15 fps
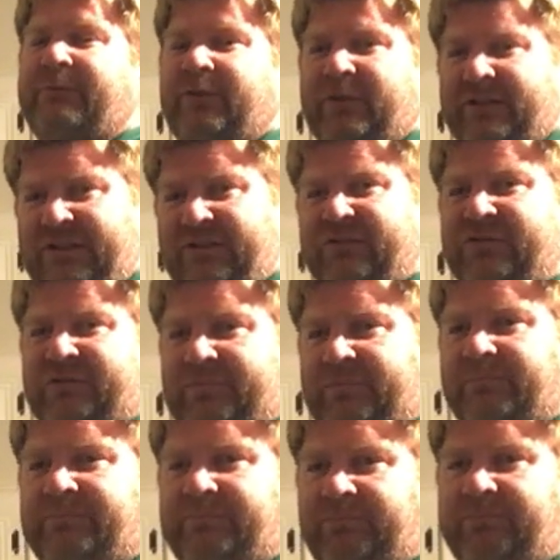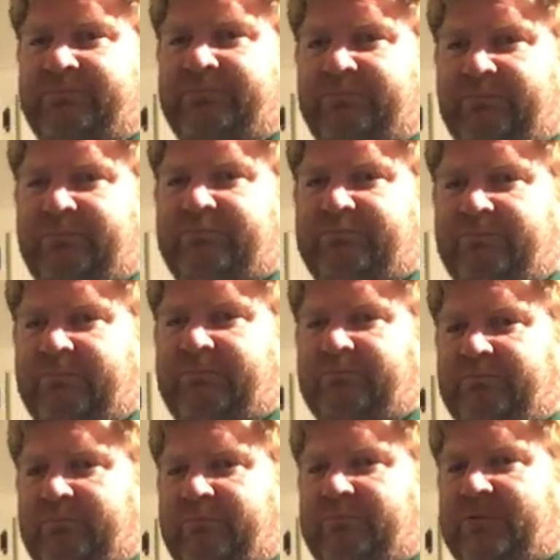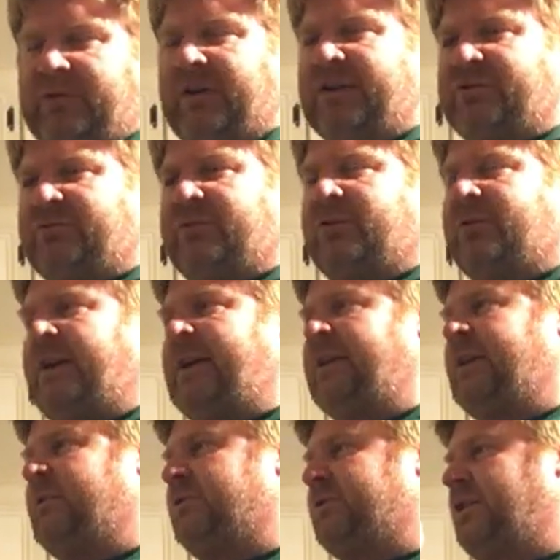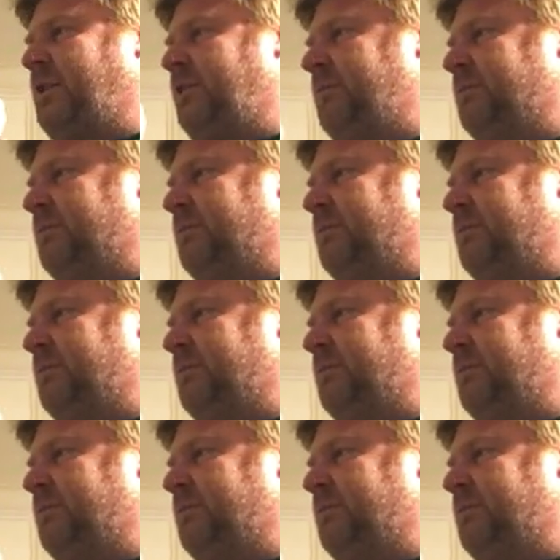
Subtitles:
for his terrestrial radio show.